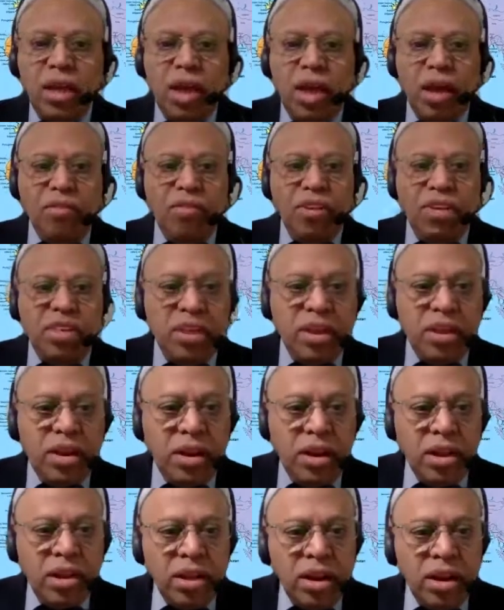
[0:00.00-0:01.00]
Every
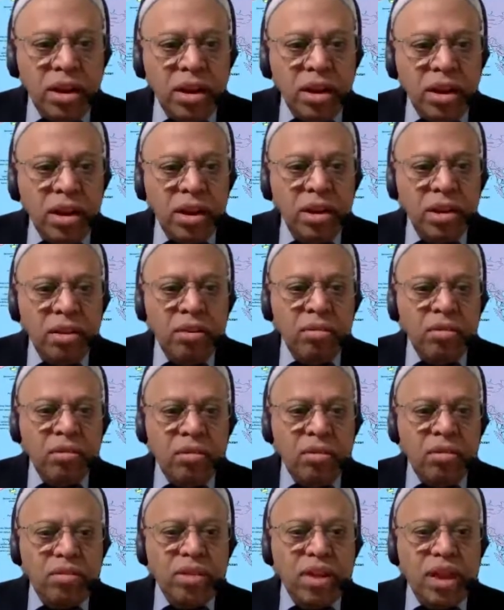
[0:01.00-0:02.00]
citizen
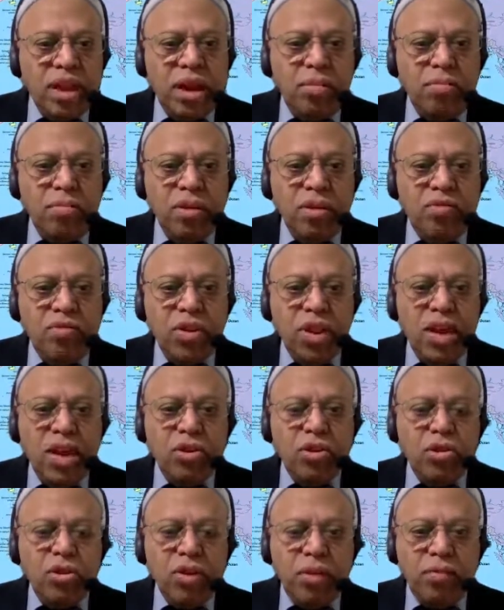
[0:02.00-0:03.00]
shall be free
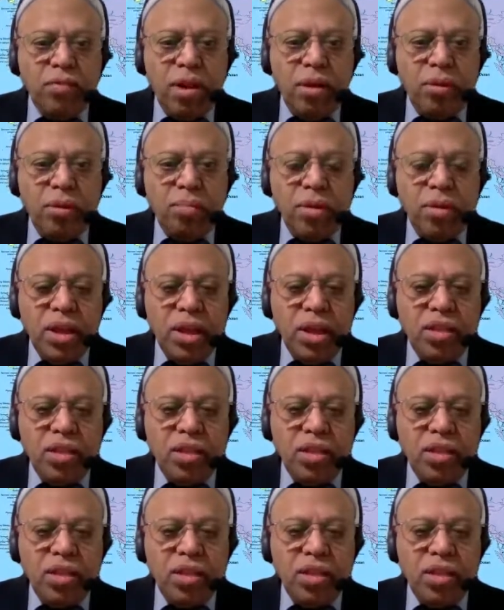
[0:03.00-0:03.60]
to develop